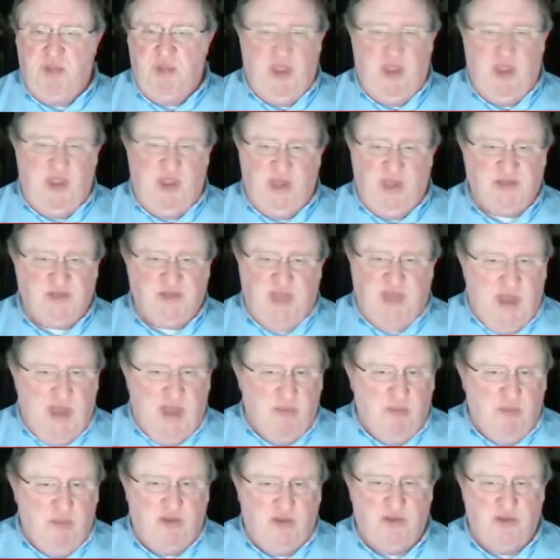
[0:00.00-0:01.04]
being
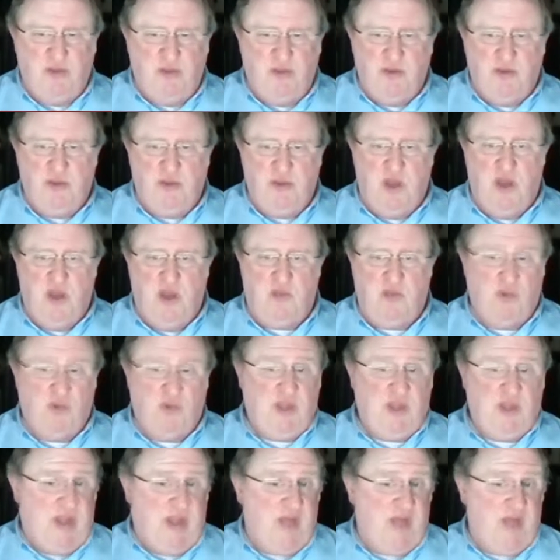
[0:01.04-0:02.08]
examined
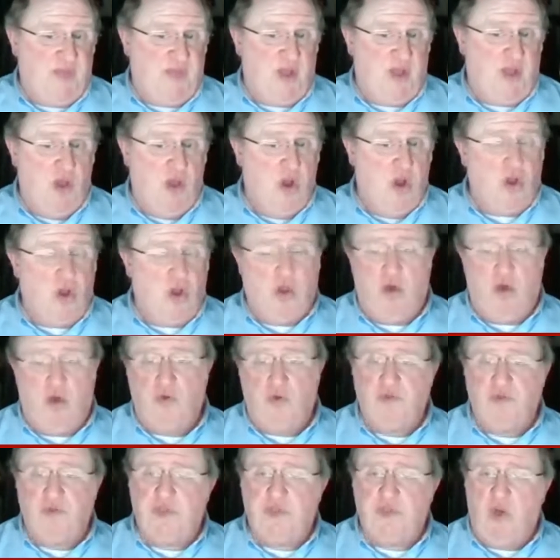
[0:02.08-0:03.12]
really not that long
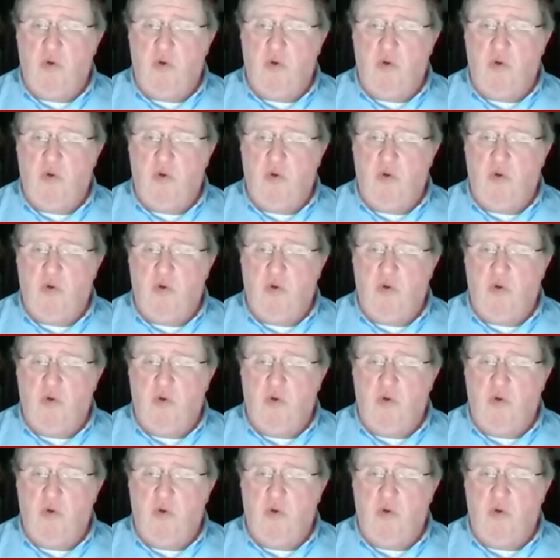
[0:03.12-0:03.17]
ago.